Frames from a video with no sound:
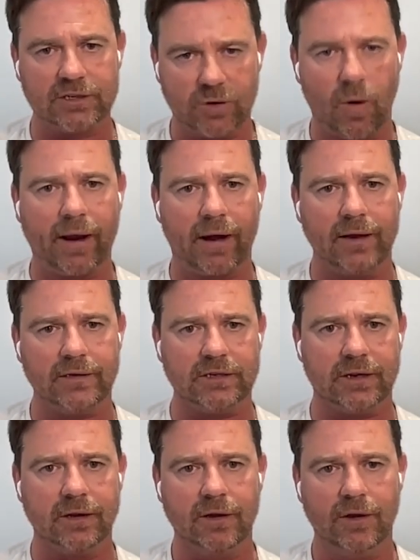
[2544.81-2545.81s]
It's quite
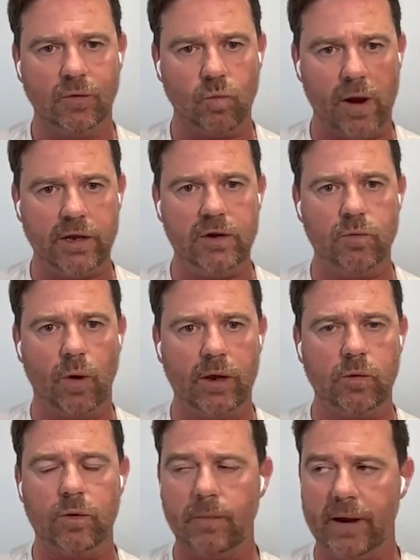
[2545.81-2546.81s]
cleansing when you when
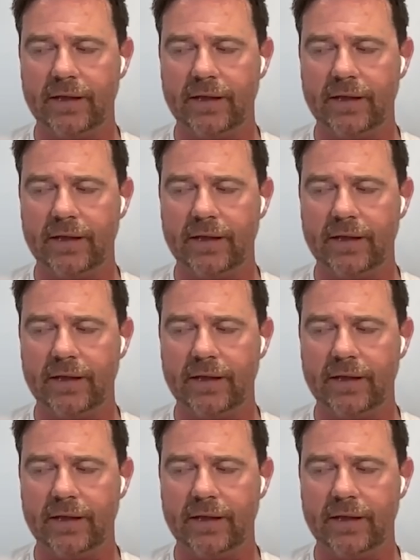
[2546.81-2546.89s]
you admit